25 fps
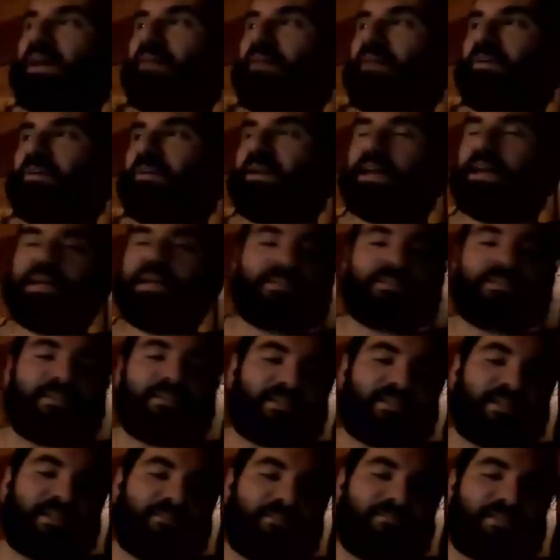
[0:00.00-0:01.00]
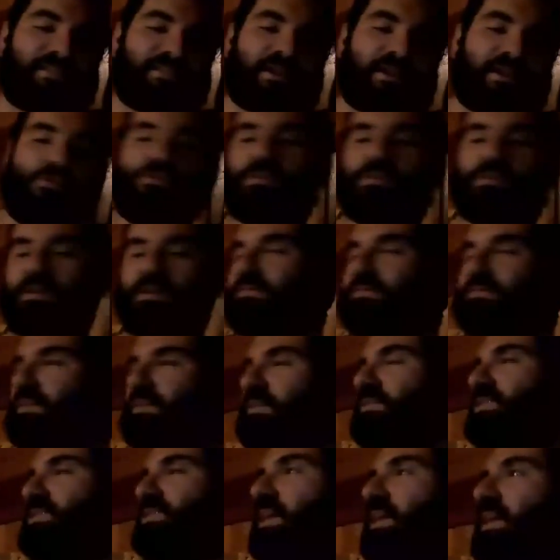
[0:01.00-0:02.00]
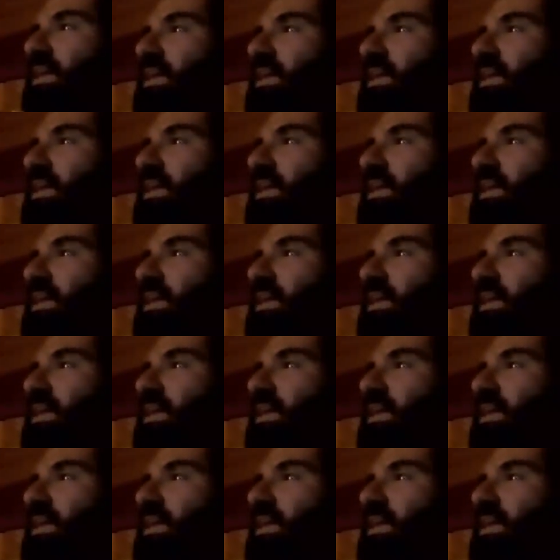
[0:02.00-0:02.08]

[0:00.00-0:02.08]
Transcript: every day since he was like old enough to understand